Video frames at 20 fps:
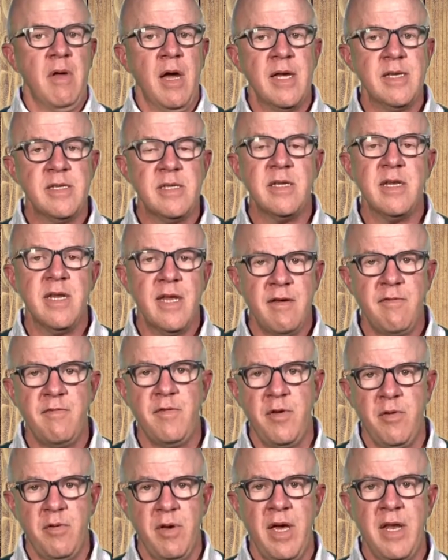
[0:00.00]
"I still love
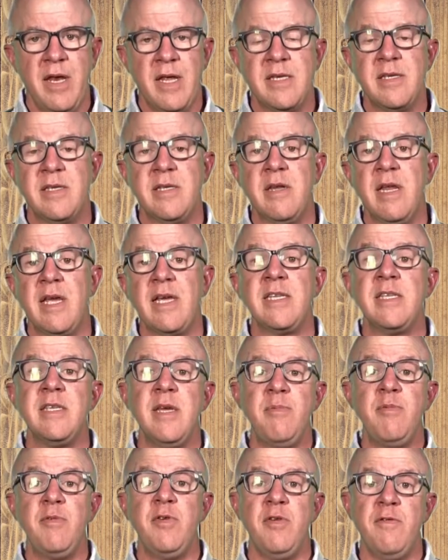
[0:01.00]
you and I still
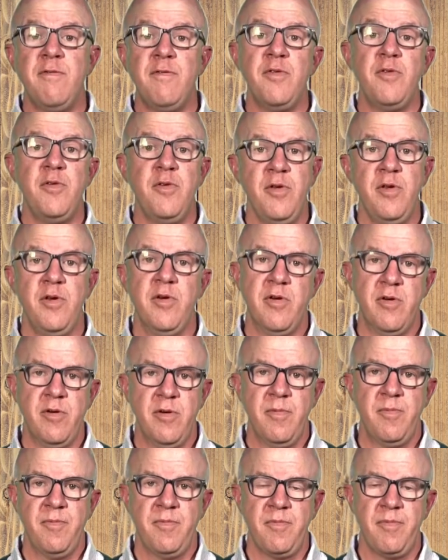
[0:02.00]
accept you for who you
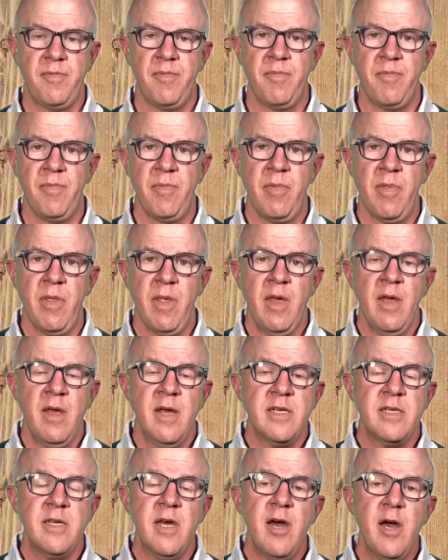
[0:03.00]
are."
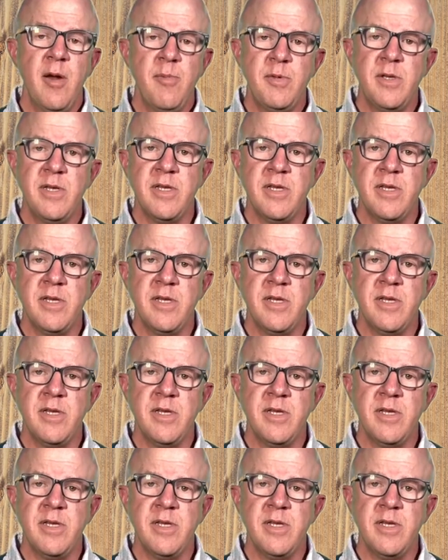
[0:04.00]
So I hope